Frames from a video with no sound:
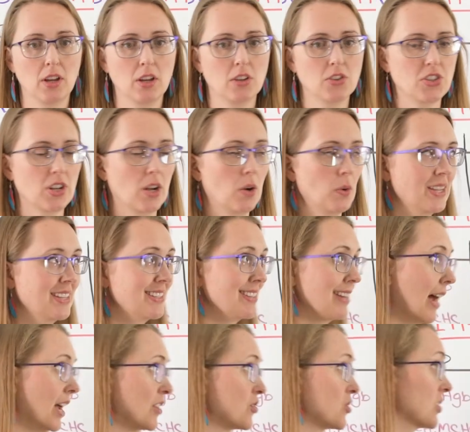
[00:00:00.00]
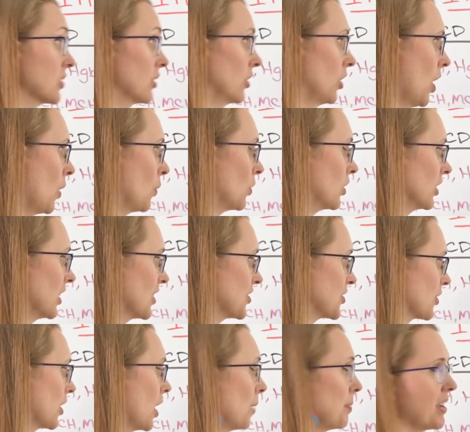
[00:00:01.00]
So it's not just low
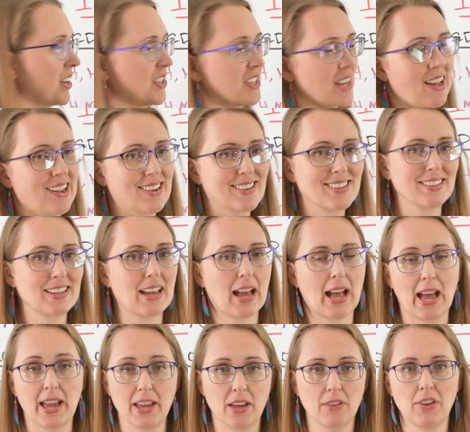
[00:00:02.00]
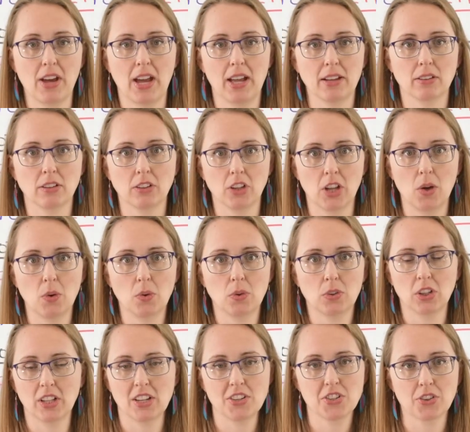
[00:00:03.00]
cholesterol because honestly, I have had low
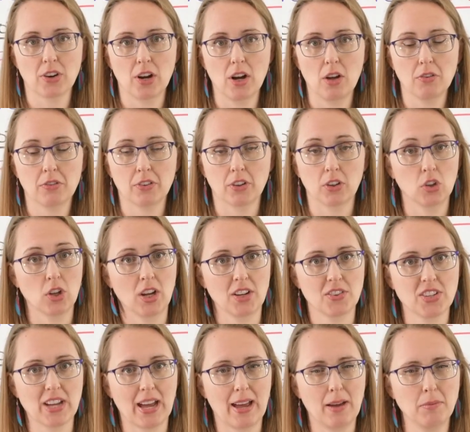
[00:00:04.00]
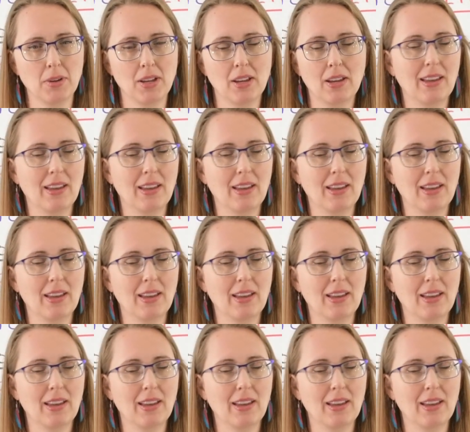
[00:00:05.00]
cholesterol for a long time.